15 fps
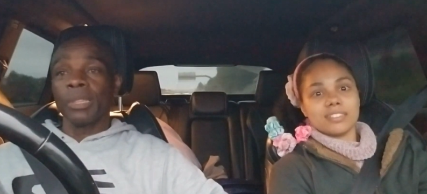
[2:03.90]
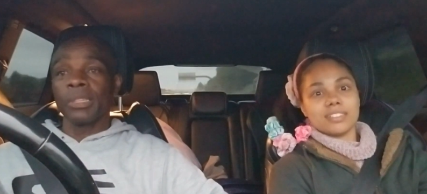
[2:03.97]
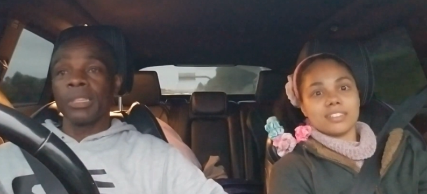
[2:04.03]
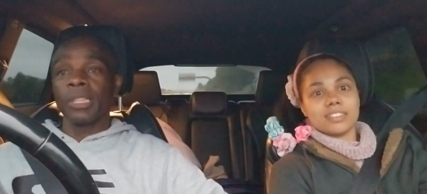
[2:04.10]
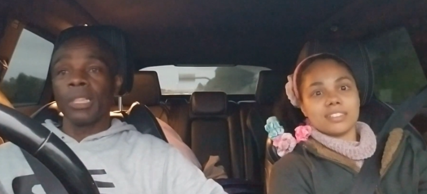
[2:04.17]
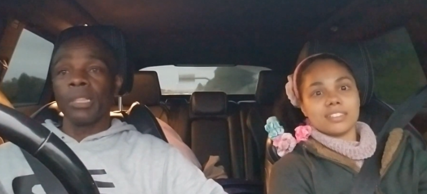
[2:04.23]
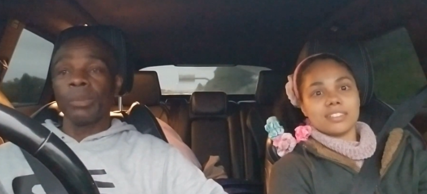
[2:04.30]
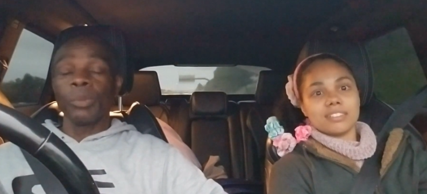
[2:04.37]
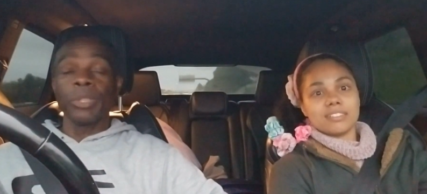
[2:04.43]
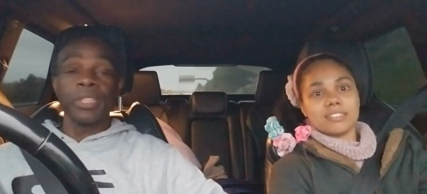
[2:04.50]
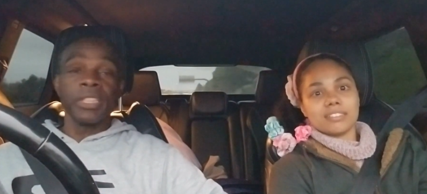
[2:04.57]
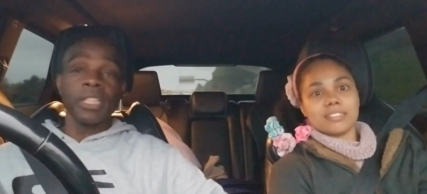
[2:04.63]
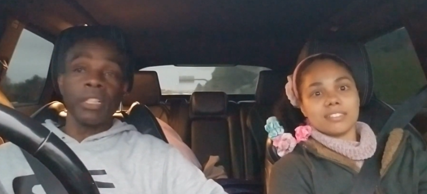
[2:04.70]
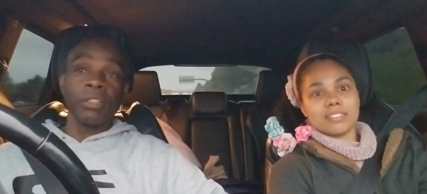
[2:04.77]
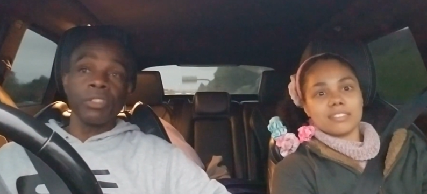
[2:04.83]
Speaker 1: uh,
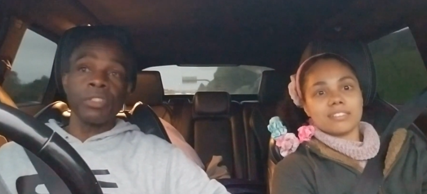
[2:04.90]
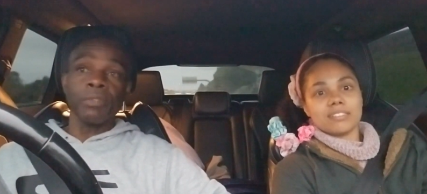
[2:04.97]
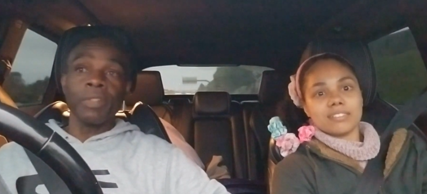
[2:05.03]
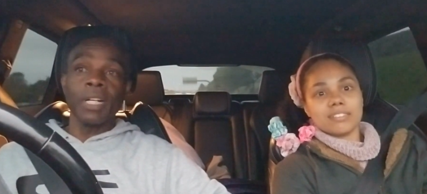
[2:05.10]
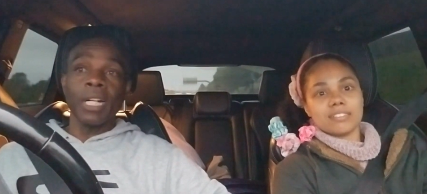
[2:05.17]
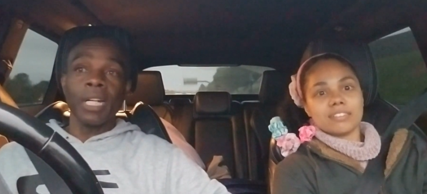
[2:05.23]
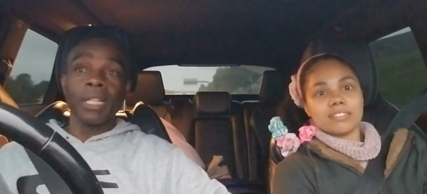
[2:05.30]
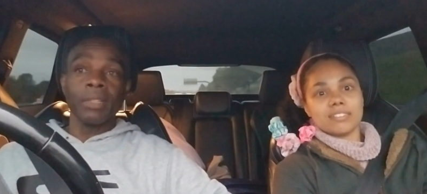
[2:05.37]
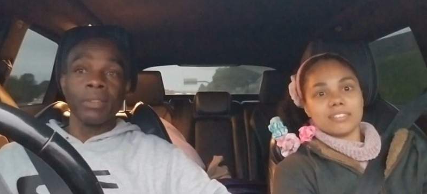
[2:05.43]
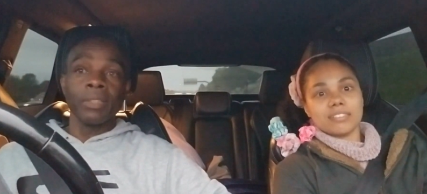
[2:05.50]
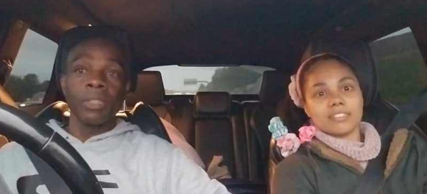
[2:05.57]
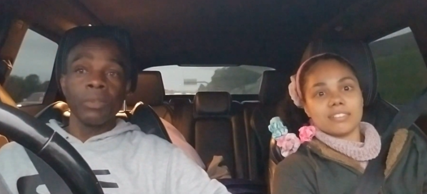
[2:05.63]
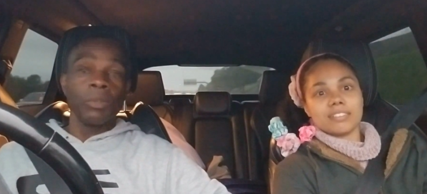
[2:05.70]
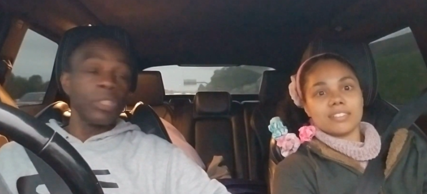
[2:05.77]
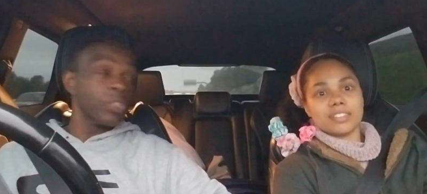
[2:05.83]
we shall survive.
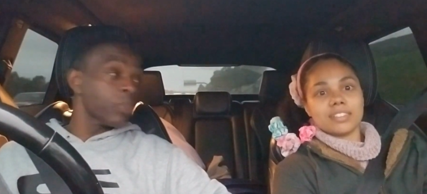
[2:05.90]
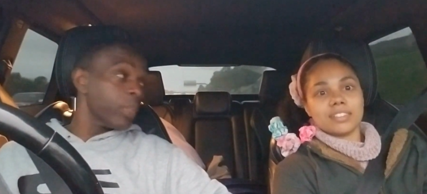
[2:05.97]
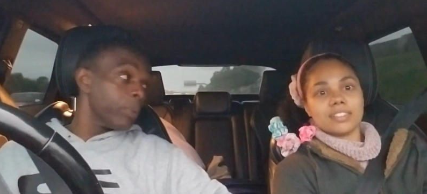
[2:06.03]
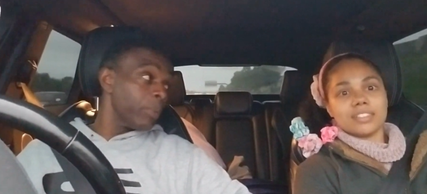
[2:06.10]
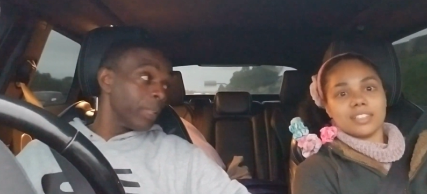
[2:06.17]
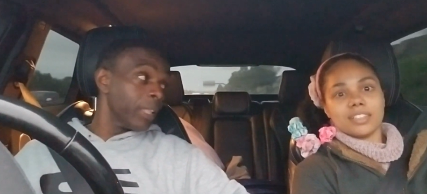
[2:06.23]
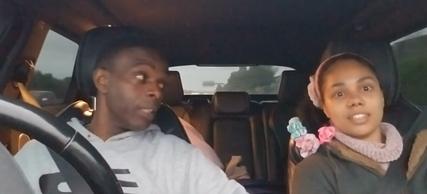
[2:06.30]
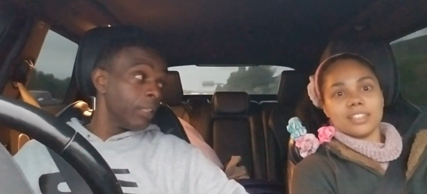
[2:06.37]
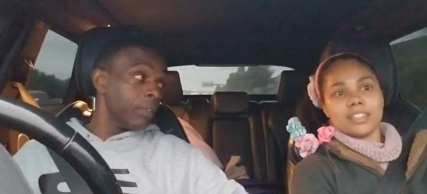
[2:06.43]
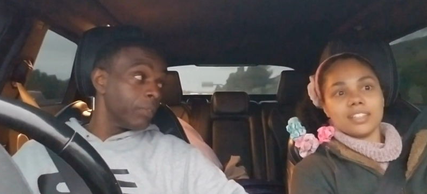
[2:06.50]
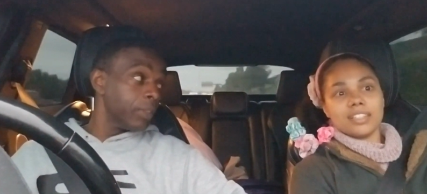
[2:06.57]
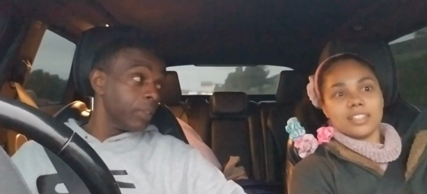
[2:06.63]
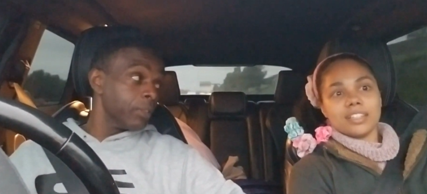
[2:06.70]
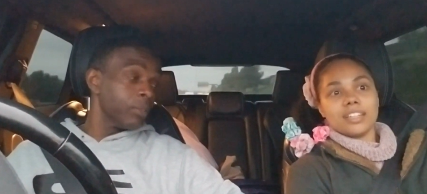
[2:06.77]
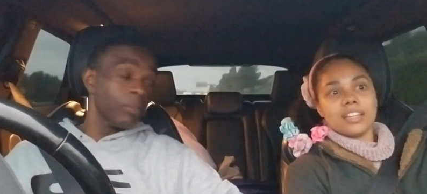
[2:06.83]
What street we get off
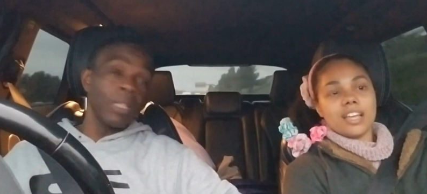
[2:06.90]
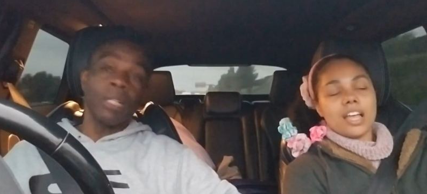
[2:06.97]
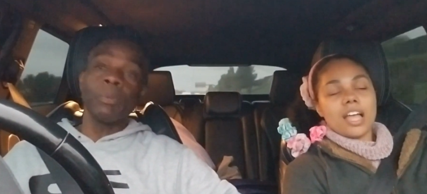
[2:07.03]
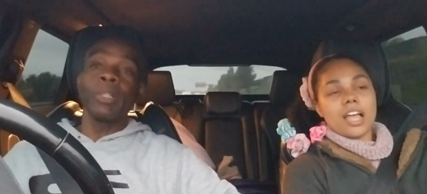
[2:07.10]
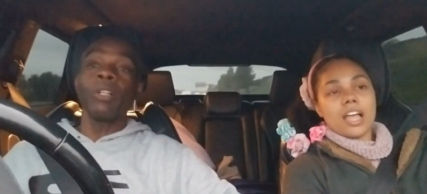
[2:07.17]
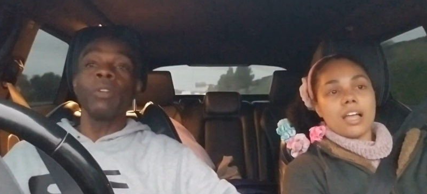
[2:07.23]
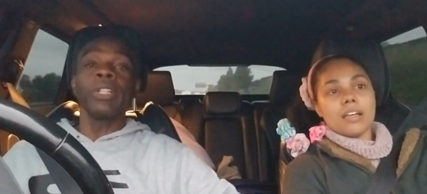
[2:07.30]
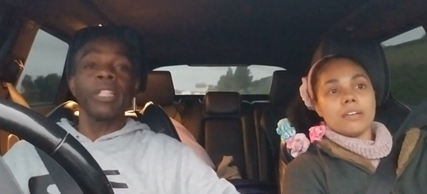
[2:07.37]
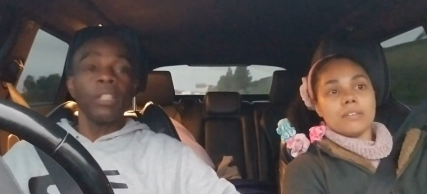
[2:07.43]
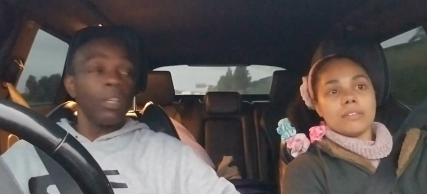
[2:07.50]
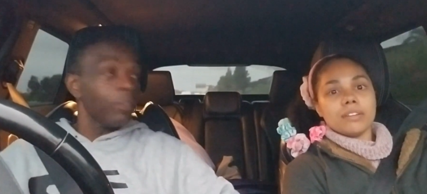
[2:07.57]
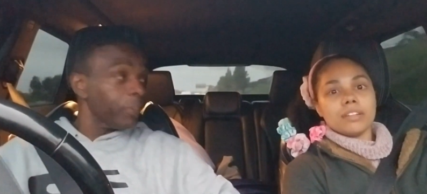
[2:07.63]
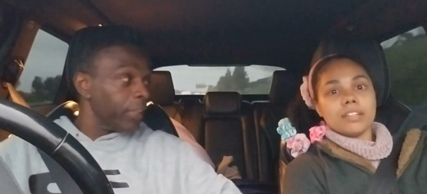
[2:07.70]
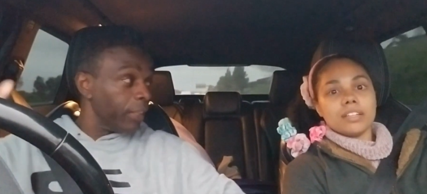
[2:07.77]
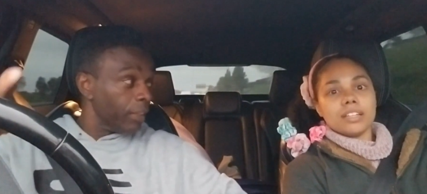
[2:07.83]
of? Right, we're gonna get
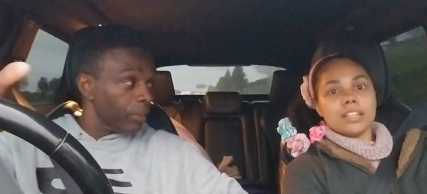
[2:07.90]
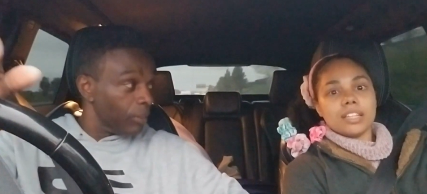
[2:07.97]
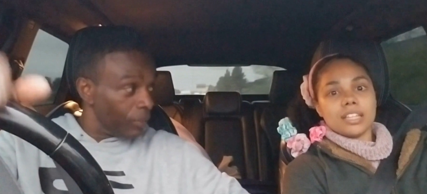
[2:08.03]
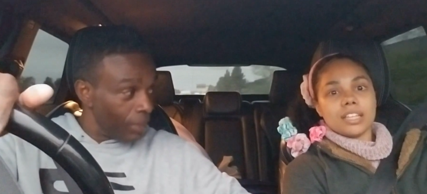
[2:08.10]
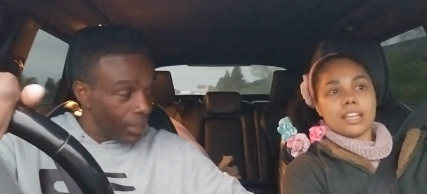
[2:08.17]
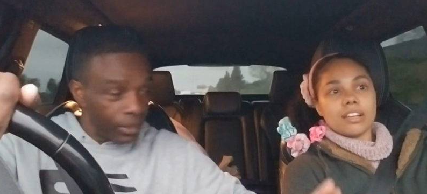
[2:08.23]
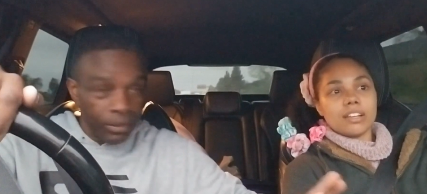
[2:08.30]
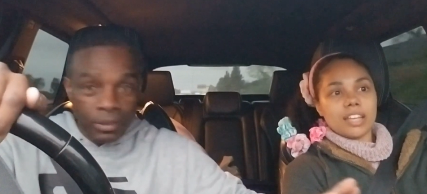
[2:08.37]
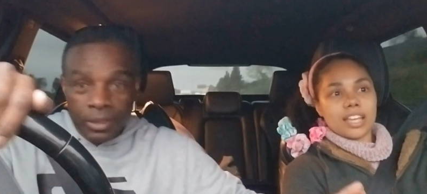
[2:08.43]
off here. Right.